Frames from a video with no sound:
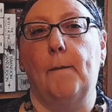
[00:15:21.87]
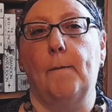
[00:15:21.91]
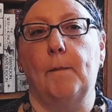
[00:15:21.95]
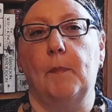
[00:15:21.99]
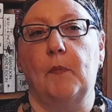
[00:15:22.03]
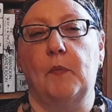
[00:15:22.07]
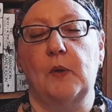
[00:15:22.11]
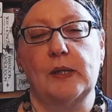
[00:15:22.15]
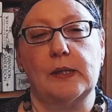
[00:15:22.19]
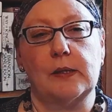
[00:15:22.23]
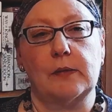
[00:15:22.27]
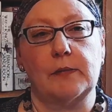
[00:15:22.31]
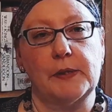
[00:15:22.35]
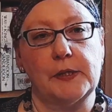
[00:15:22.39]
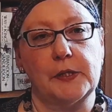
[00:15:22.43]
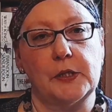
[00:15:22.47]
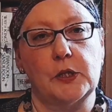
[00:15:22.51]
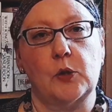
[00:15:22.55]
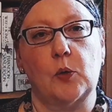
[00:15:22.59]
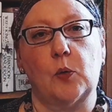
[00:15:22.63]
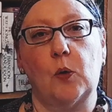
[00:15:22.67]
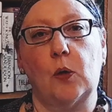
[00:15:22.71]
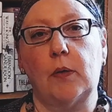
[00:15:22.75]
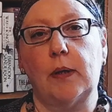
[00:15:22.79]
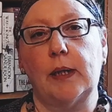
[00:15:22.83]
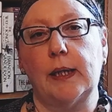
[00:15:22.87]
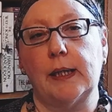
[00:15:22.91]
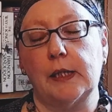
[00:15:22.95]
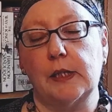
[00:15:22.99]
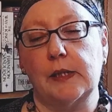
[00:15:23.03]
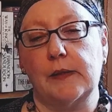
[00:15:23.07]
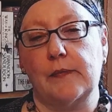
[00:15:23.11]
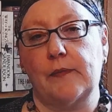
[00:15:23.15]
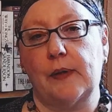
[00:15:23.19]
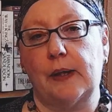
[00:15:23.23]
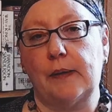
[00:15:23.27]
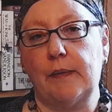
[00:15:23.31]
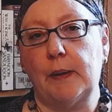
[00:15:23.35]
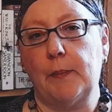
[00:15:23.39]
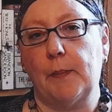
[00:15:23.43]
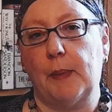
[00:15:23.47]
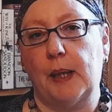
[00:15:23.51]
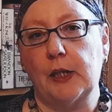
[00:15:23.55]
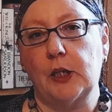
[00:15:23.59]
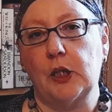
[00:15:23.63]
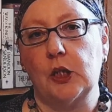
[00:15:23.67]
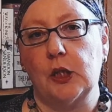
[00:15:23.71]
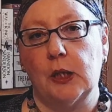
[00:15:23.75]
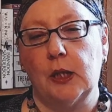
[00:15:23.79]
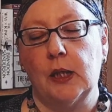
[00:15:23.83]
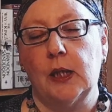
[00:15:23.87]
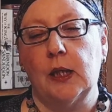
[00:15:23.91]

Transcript: With Restorer, it's very much,